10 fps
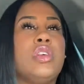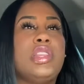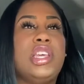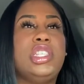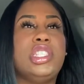
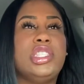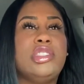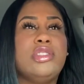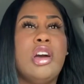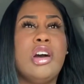they just
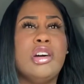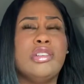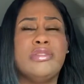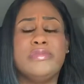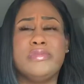
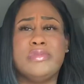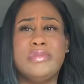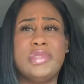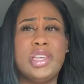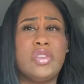
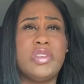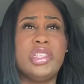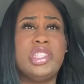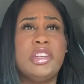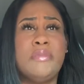
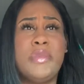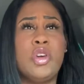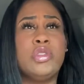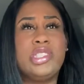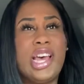decrease their
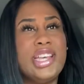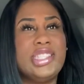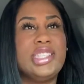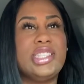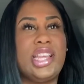meal
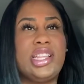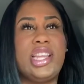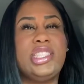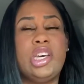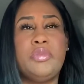sizes, like
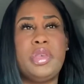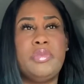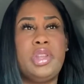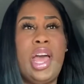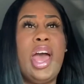they tell
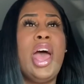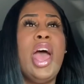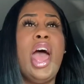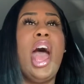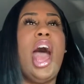people that.
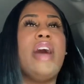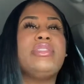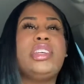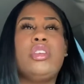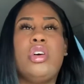I've
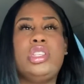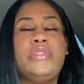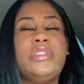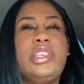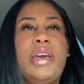seen all
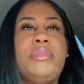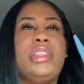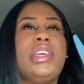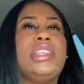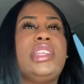different type of
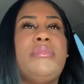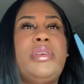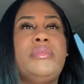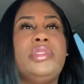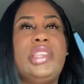things that
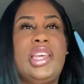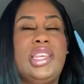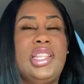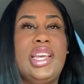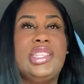people say
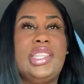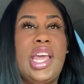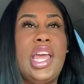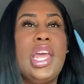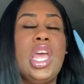that they
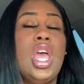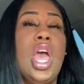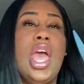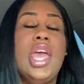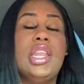say,
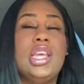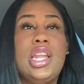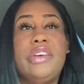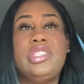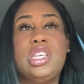and then
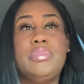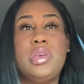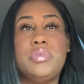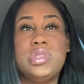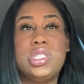I've seen
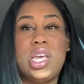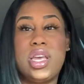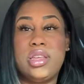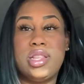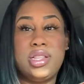people
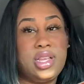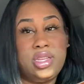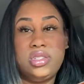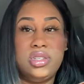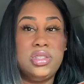say that
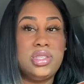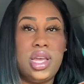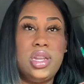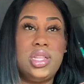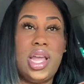they just
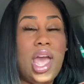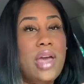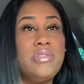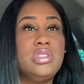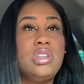say that they
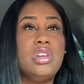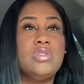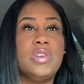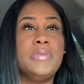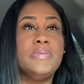have
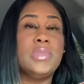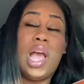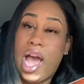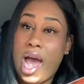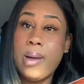surgery.
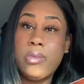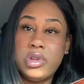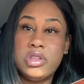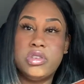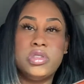I'm
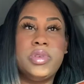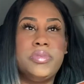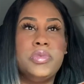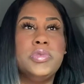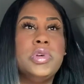one of those
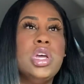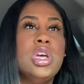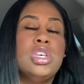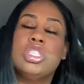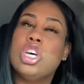people.
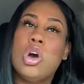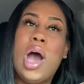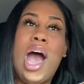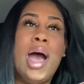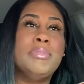So
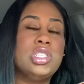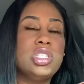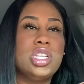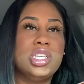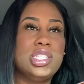I'm
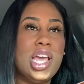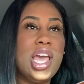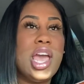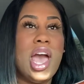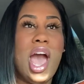just gonna
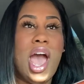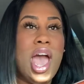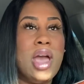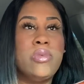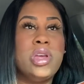say it. I
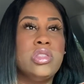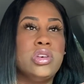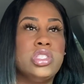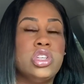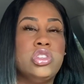had weight
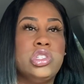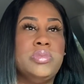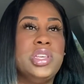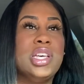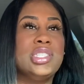loss surgery
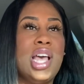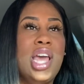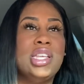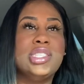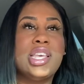because
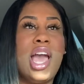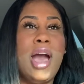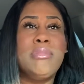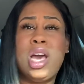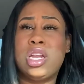honestly,
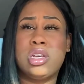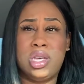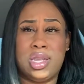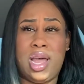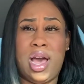I'm not a
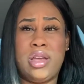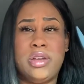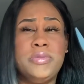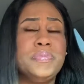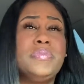good
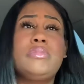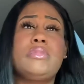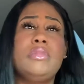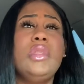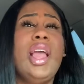liar.
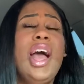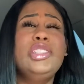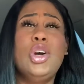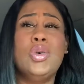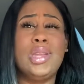I
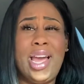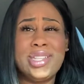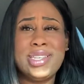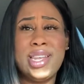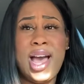don't
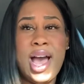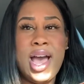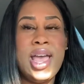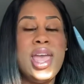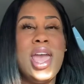like to
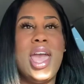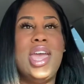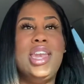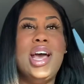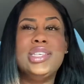lie.
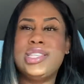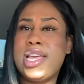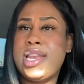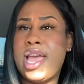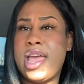And not
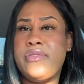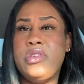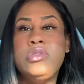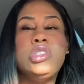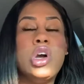saying that if
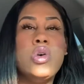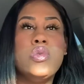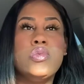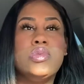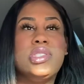you
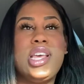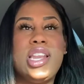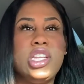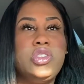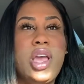don't say
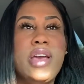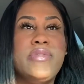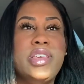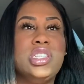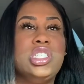that you
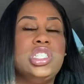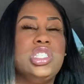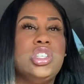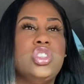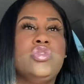have
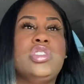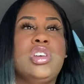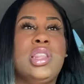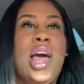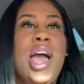VSG surgery,
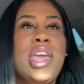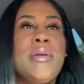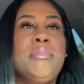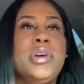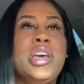you're
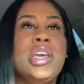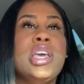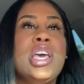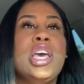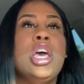lying, but
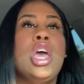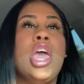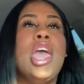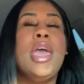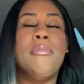
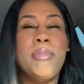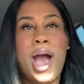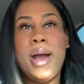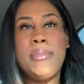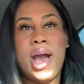in
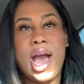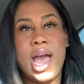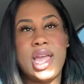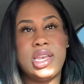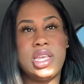my
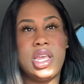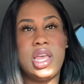mind,